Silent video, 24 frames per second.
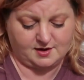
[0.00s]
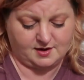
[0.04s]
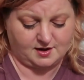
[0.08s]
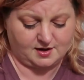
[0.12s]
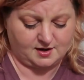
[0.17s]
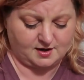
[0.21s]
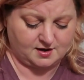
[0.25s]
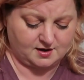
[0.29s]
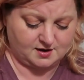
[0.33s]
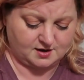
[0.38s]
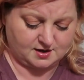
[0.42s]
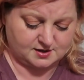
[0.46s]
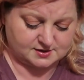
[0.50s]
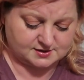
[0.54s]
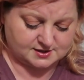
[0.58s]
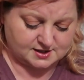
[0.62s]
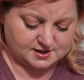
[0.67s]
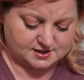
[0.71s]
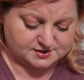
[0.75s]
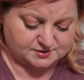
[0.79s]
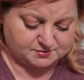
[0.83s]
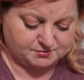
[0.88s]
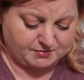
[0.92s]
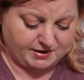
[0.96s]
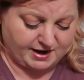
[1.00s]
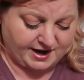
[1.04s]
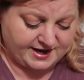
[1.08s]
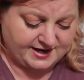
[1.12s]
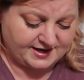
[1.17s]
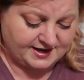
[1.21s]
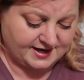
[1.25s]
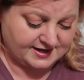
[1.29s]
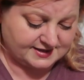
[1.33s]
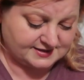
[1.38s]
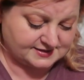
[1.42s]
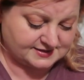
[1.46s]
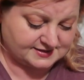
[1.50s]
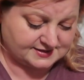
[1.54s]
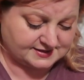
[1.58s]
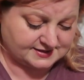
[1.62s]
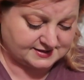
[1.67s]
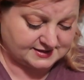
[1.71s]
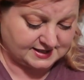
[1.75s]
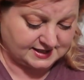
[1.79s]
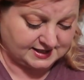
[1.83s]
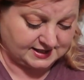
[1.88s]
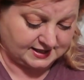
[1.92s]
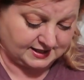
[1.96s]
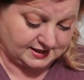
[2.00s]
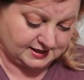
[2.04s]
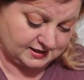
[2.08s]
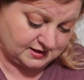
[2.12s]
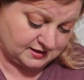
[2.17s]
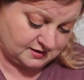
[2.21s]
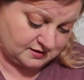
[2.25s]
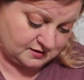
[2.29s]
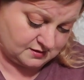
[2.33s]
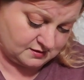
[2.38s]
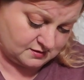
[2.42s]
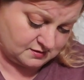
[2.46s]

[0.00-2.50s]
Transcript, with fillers: and it says Bite and Sting.